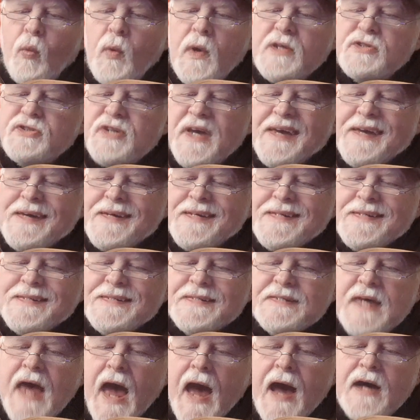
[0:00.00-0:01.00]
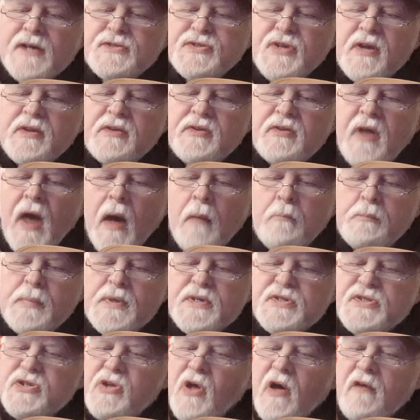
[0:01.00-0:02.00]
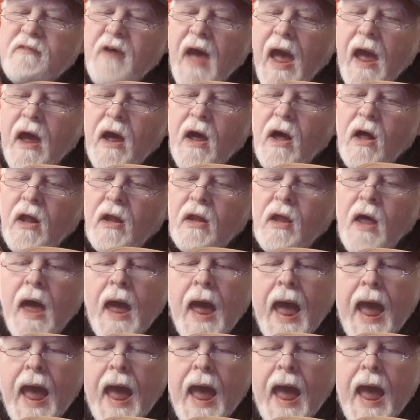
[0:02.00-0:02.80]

which is as a tempest of hail,